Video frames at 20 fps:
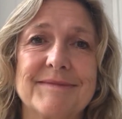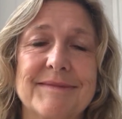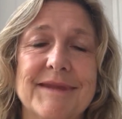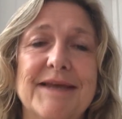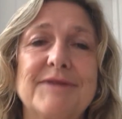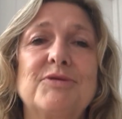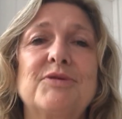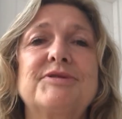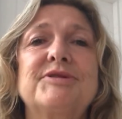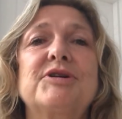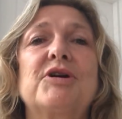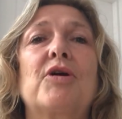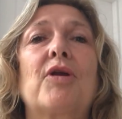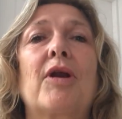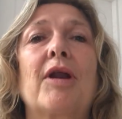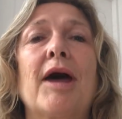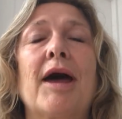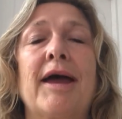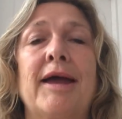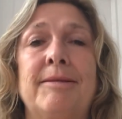It was a
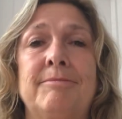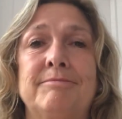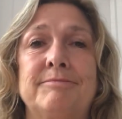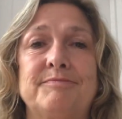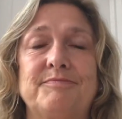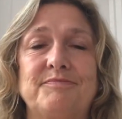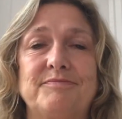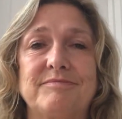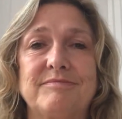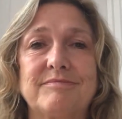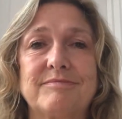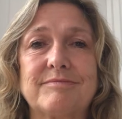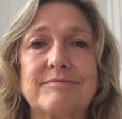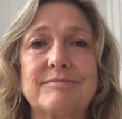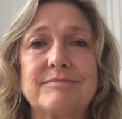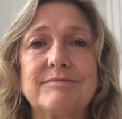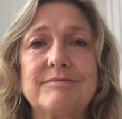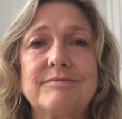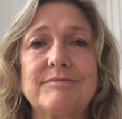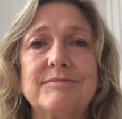crime
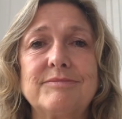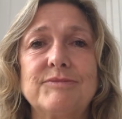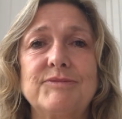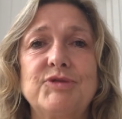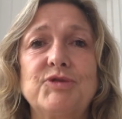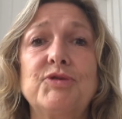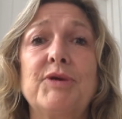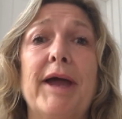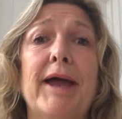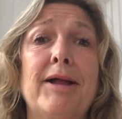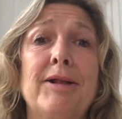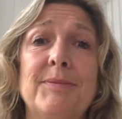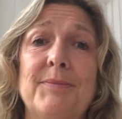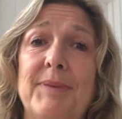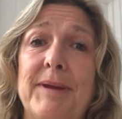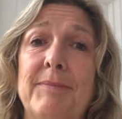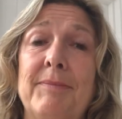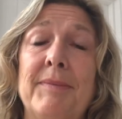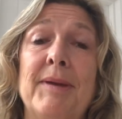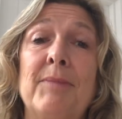to
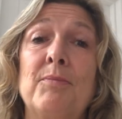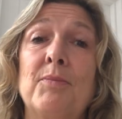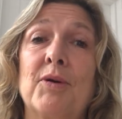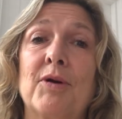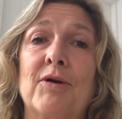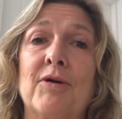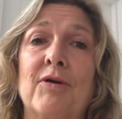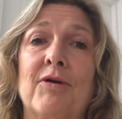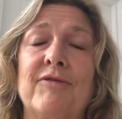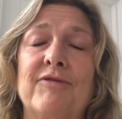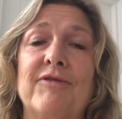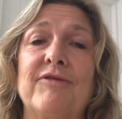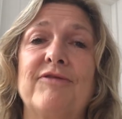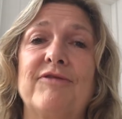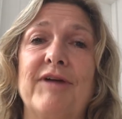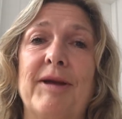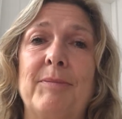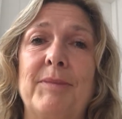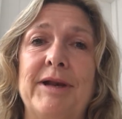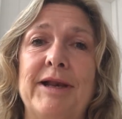help a member of a
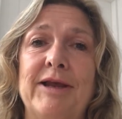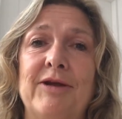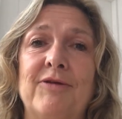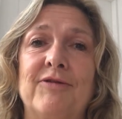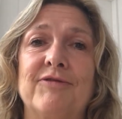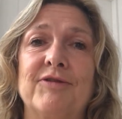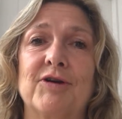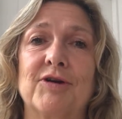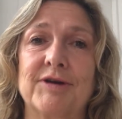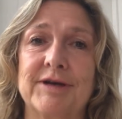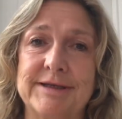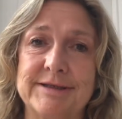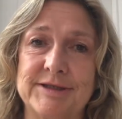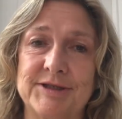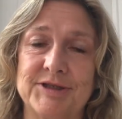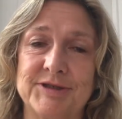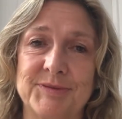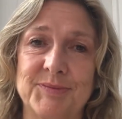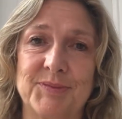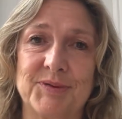family of a
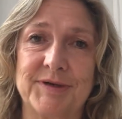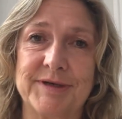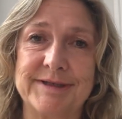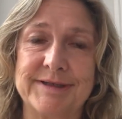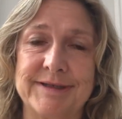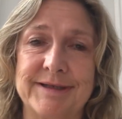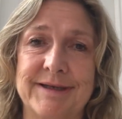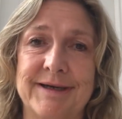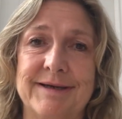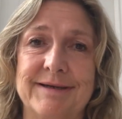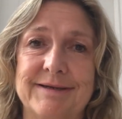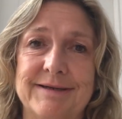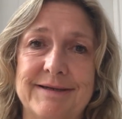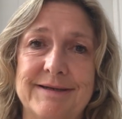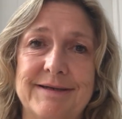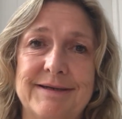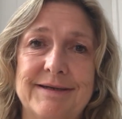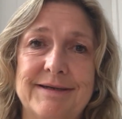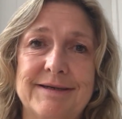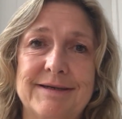Christian prisoner.
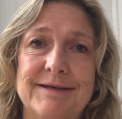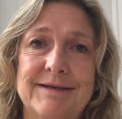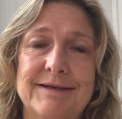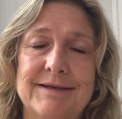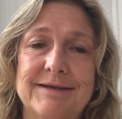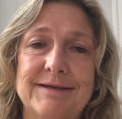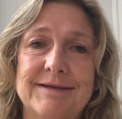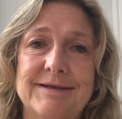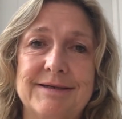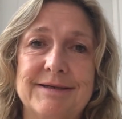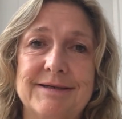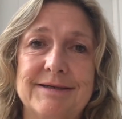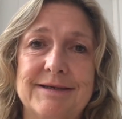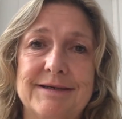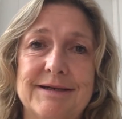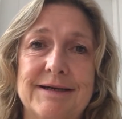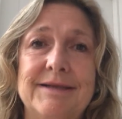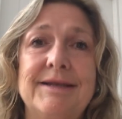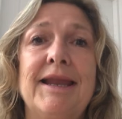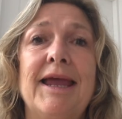
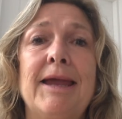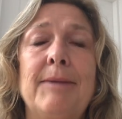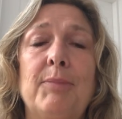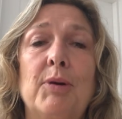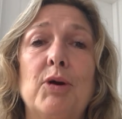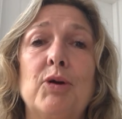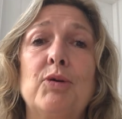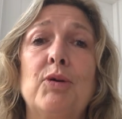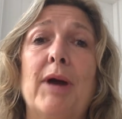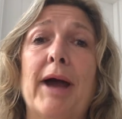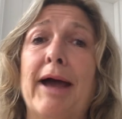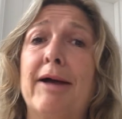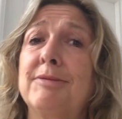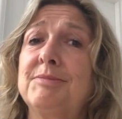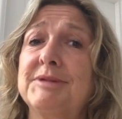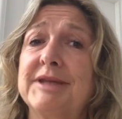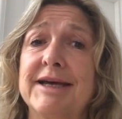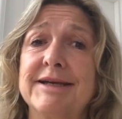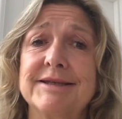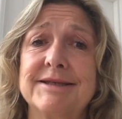A neighbor who
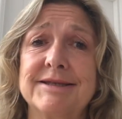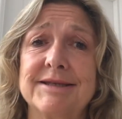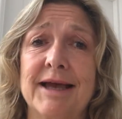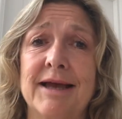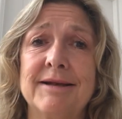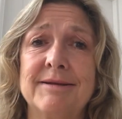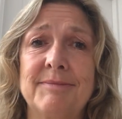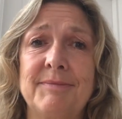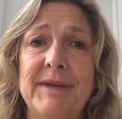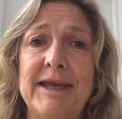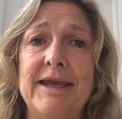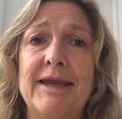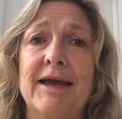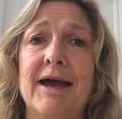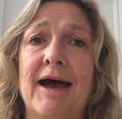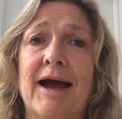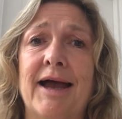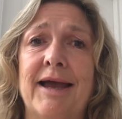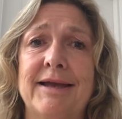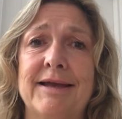helped her son,
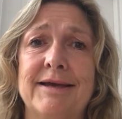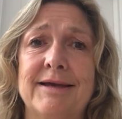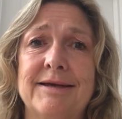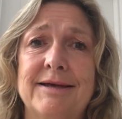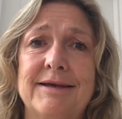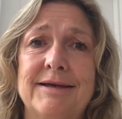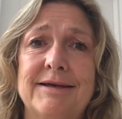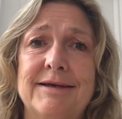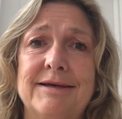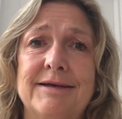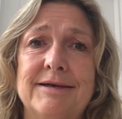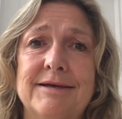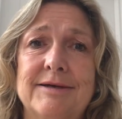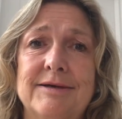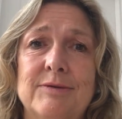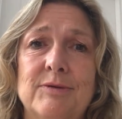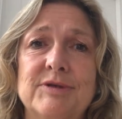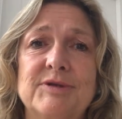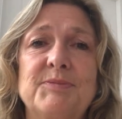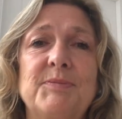Mihai,
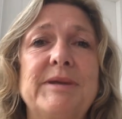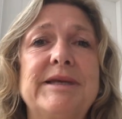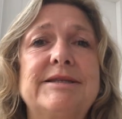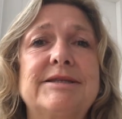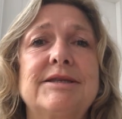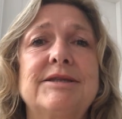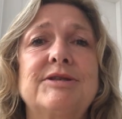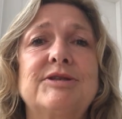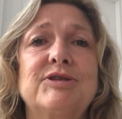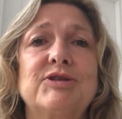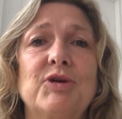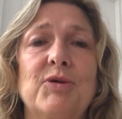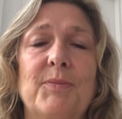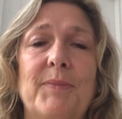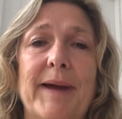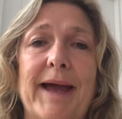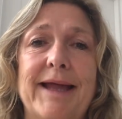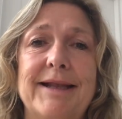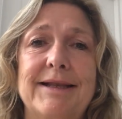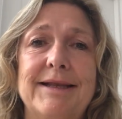was beaten so
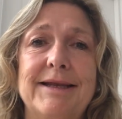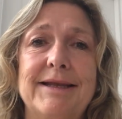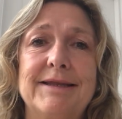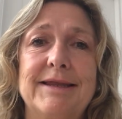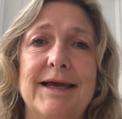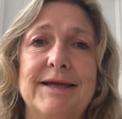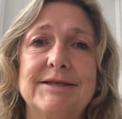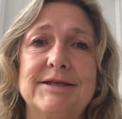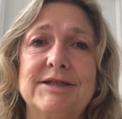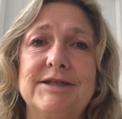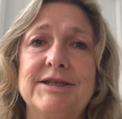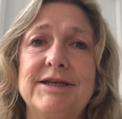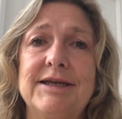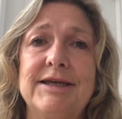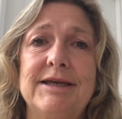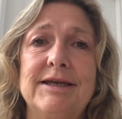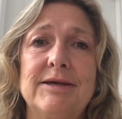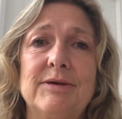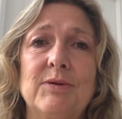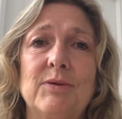badly that
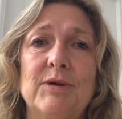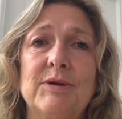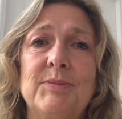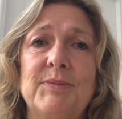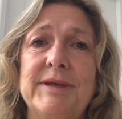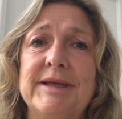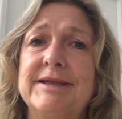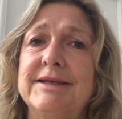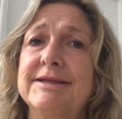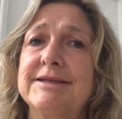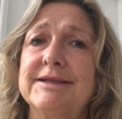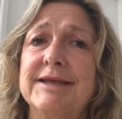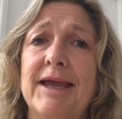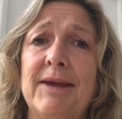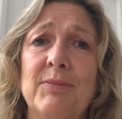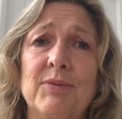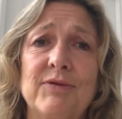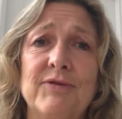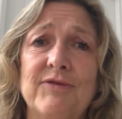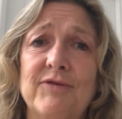she will be
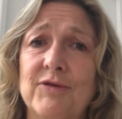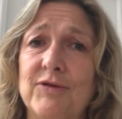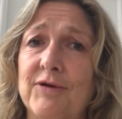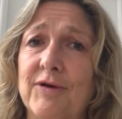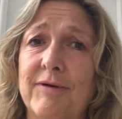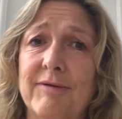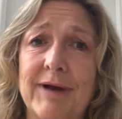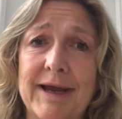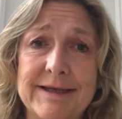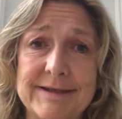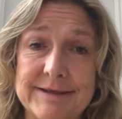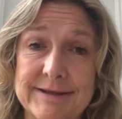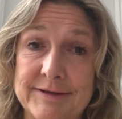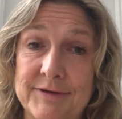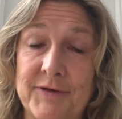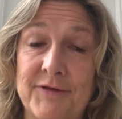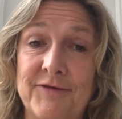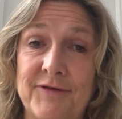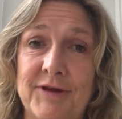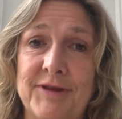disabled for the
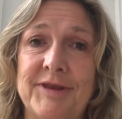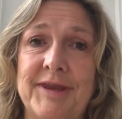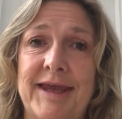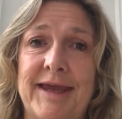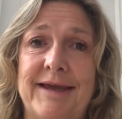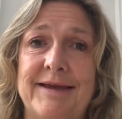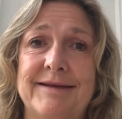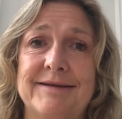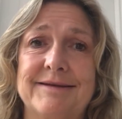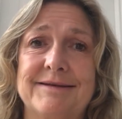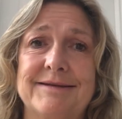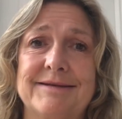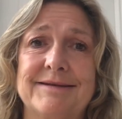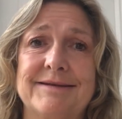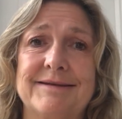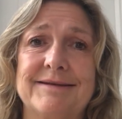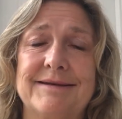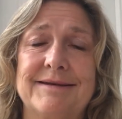rest of her days.